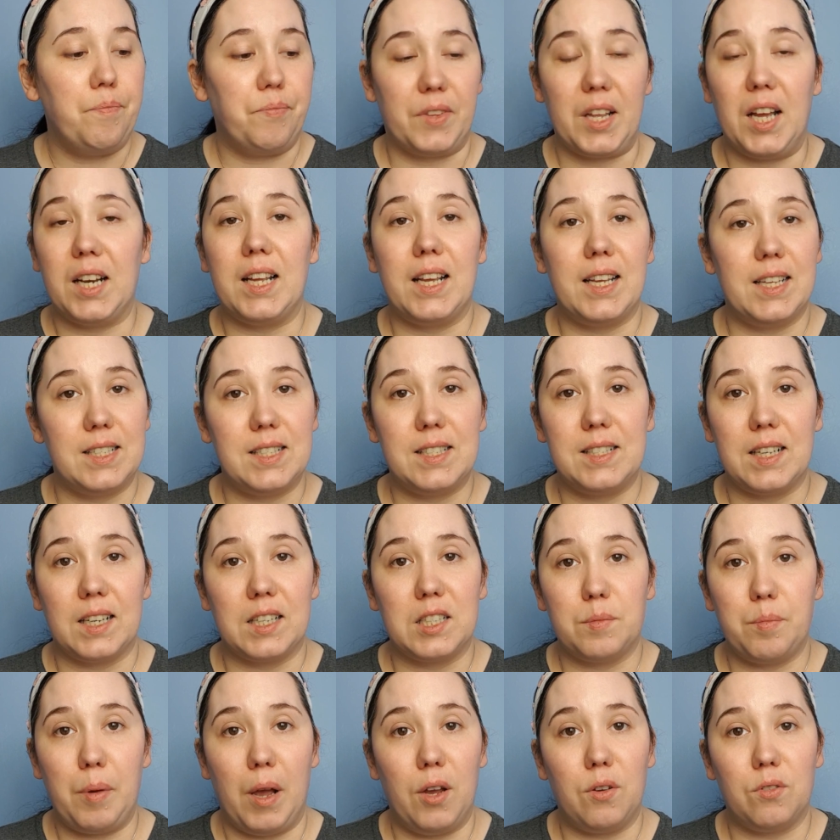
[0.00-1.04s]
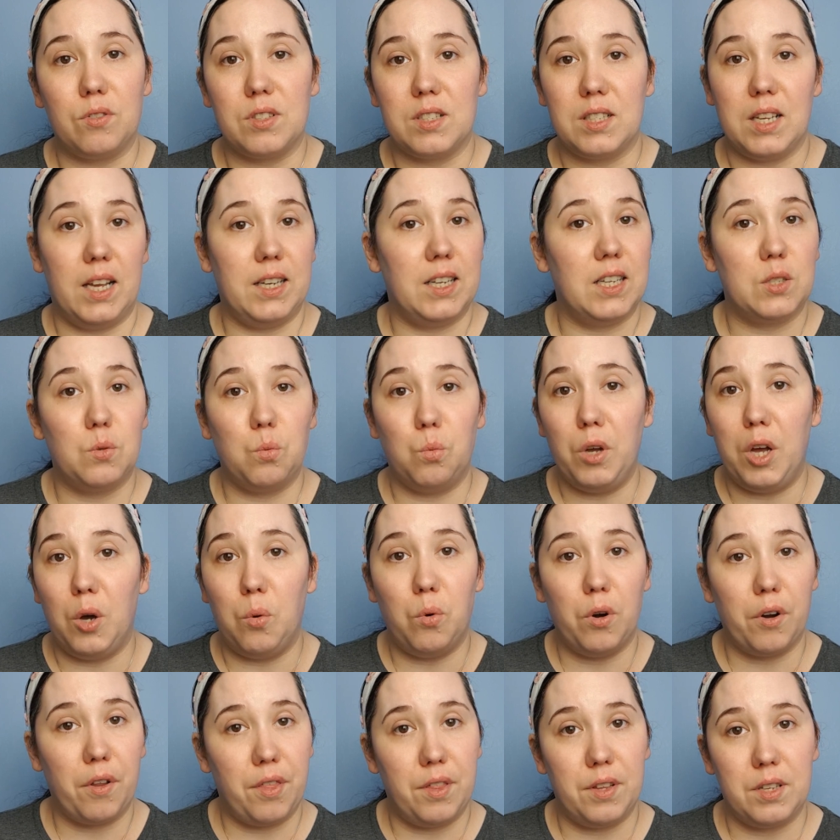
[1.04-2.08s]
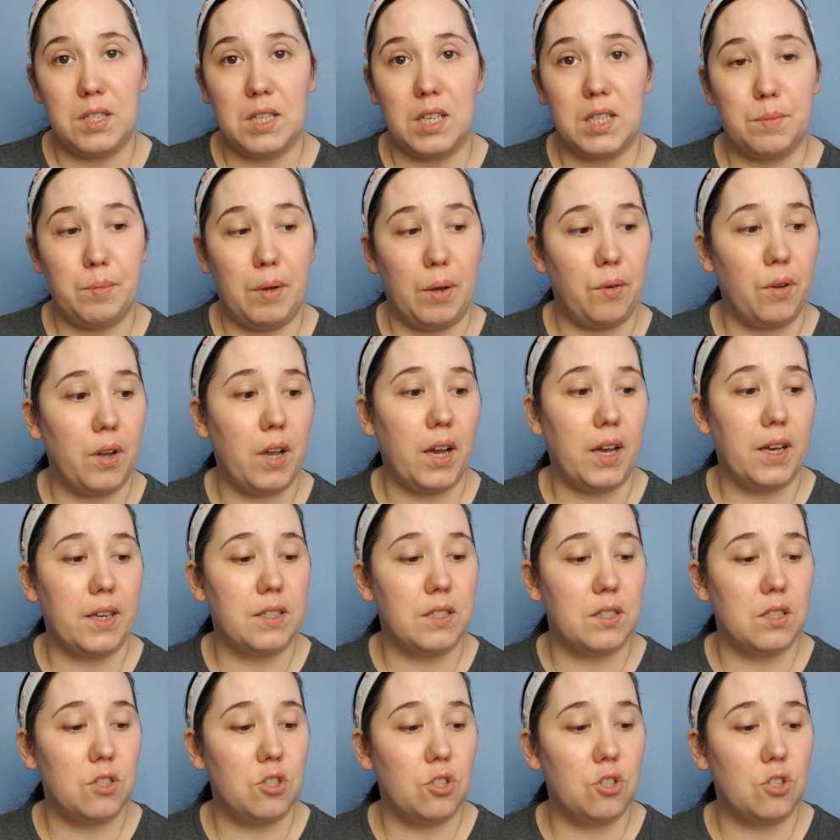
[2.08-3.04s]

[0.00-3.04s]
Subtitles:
and it is £6 and it's well worth the £6, guys.